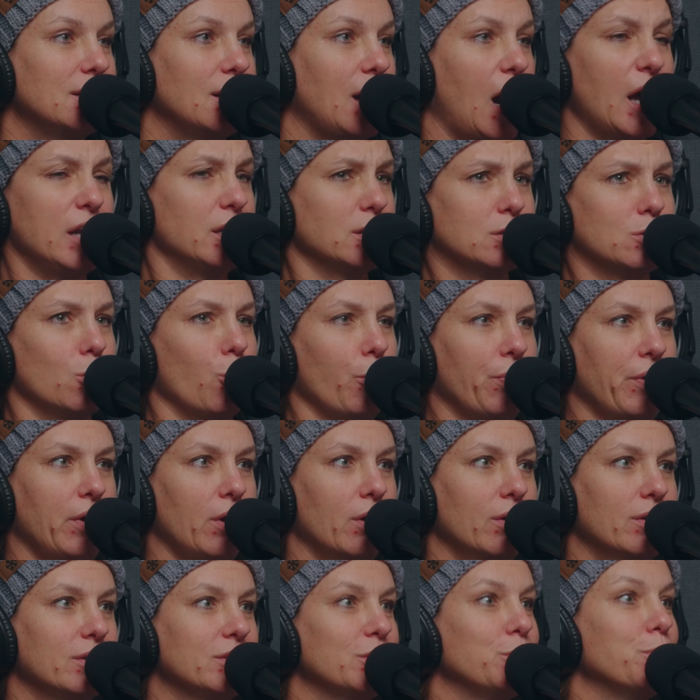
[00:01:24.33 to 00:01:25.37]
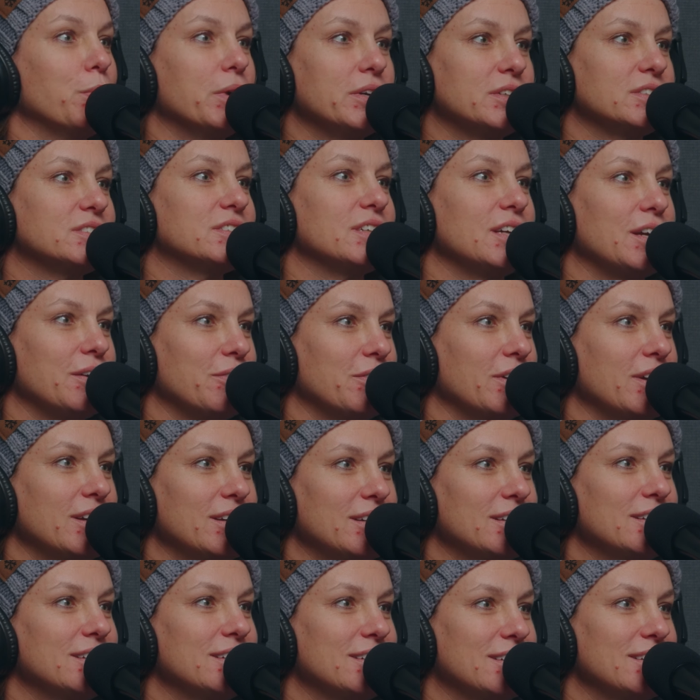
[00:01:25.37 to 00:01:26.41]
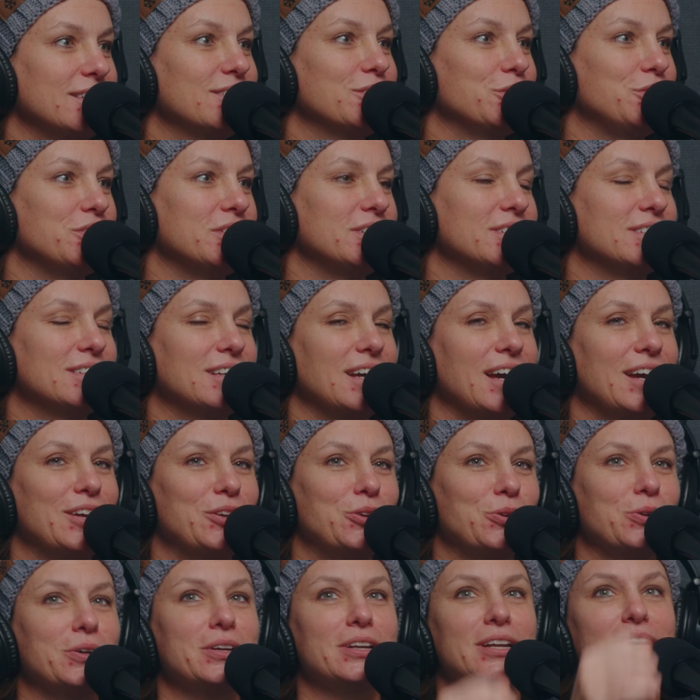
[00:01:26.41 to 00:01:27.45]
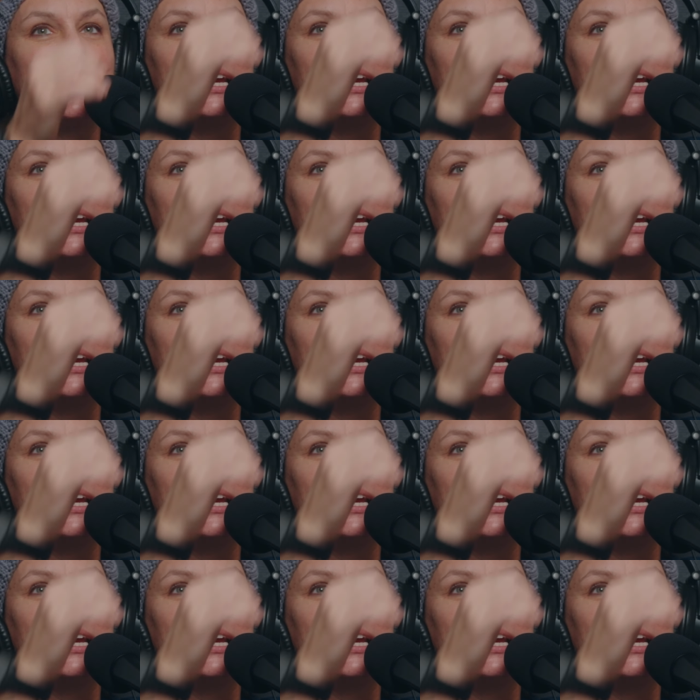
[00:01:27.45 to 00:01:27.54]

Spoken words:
I didn't go there. You wanted to say it, right? You did. I knew it.